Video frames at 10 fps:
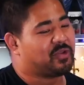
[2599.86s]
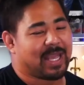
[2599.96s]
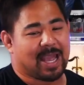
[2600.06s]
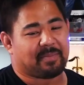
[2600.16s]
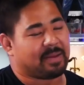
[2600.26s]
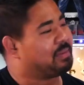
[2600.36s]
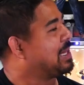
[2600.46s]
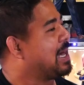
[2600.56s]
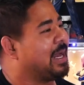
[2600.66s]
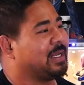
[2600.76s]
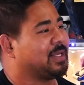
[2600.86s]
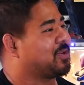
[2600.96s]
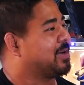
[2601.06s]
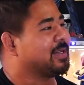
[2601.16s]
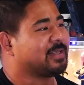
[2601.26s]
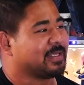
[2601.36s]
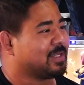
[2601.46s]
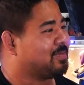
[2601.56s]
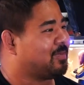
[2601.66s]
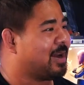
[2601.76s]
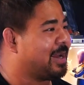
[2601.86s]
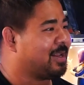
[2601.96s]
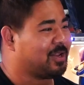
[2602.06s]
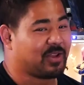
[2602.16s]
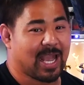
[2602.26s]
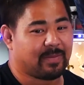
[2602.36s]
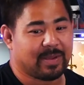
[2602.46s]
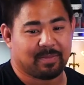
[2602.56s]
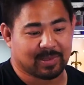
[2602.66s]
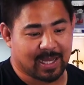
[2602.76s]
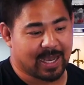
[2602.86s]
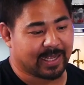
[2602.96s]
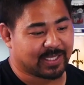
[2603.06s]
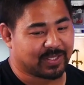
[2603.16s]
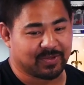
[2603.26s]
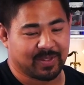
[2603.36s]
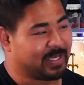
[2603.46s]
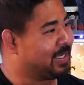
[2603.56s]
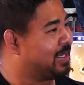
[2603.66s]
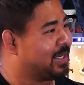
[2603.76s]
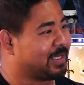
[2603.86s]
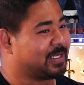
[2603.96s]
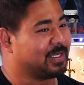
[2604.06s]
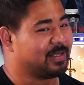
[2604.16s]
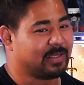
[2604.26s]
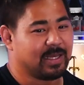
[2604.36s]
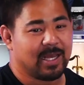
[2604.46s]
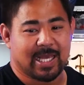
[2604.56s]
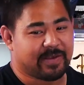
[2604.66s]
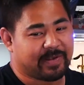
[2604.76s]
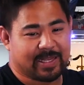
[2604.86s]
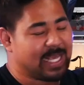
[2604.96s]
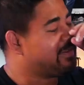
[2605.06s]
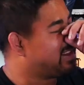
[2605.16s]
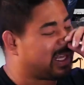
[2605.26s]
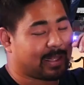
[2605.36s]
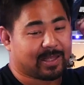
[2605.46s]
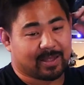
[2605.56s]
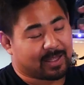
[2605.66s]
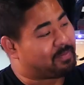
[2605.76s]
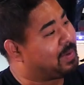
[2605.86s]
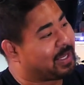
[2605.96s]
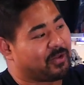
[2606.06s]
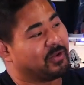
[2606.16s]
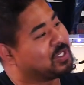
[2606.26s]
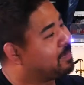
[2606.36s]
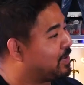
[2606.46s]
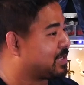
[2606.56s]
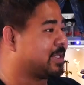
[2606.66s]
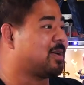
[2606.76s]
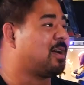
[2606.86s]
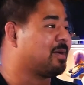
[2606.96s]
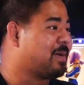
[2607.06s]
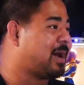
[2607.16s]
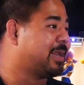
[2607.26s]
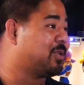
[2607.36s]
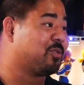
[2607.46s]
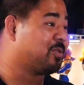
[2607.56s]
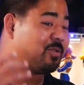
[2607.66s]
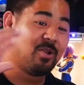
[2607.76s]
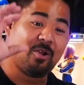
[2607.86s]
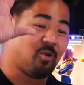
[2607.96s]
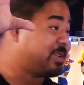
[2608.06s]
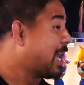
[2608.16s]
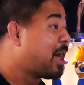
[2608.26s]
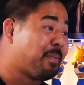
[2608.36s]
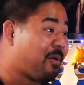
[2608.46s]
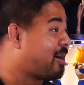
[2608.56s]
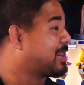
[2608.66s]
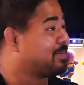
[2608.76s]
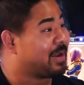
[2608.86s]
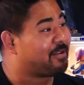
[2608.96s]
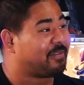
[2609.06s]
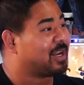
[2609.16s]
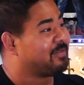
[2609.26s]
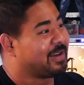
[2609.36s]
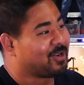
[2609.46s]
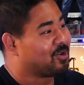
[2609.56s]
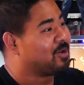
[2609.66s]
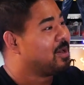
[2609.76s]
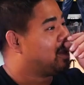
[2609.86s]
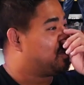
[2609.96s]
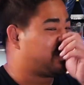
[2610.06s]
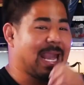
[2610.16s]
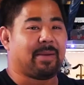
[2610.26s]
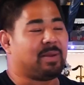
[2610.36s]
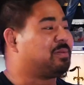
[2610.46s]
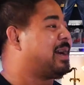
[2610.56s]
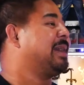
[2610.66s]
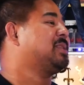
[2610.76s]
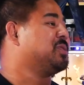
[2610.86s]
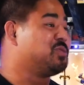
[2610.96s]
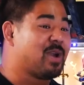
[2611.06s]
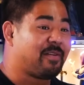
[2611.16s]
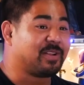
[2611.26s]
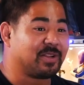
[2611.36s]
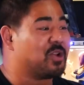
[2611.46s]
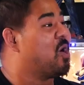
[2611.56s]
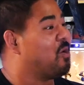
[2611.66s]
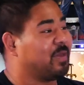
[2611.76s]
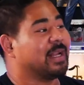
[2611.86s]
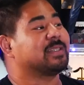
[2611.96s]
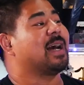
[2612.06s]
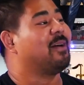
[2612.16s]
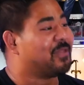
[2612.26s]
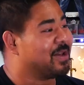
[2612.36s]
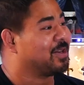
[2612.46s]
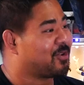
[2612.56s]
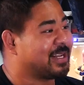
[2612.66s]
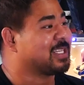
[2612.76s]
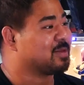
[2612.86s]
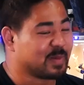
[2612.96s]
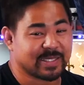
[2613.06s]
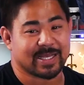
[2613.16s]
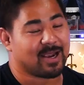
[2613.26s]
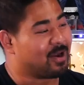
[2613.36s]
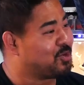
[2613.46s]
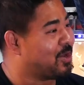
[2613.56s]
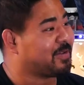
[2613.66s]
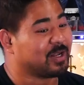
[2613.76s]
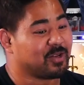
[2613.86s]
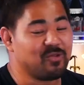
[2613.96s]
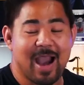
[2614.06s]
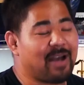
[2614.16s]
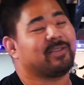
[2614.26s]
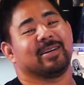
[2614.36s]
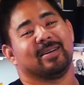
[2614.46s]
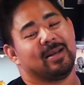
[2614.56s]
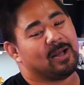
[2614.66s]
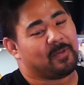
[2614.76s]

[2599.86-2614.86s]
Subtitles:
can't be blind to the criticism, right? You can't be blind to the even like the big YouTubers that talk about it or South Park that made fun of it, or you can't be blind to. You have to know that it's out there. The criticism is there, and you have to.